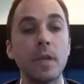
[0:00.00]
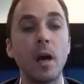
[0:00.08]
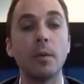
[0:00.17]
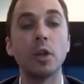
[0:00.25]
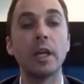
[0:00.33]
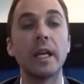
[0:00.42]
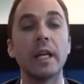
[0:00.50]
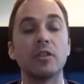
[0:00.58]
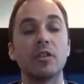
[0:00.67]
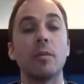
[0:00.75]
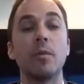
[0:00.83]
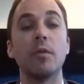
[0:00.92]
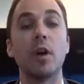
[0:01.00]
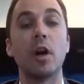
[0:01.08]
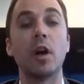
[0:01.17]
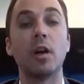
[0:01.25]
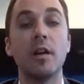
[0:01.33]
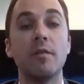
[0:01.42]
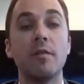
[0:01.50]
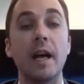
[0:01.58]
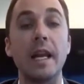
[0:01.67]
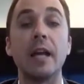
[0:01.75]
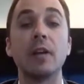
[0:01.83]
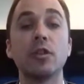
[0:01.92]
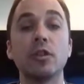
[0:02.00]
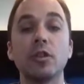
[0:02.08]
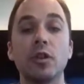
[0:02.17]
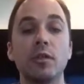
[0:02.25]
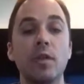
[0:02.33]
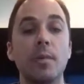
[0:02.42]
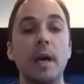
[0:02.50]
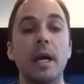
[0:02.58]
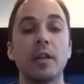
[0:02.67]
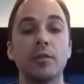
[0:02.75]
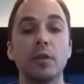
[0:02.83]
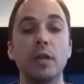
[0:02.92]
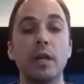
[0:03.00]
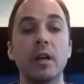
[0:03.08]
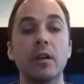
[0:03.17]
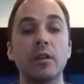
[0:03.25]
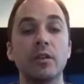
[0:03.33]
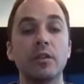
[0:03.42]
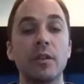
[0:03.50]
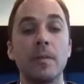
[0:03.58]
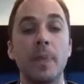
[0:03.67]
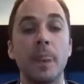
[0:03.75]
Looking at some of our financials over the past few years,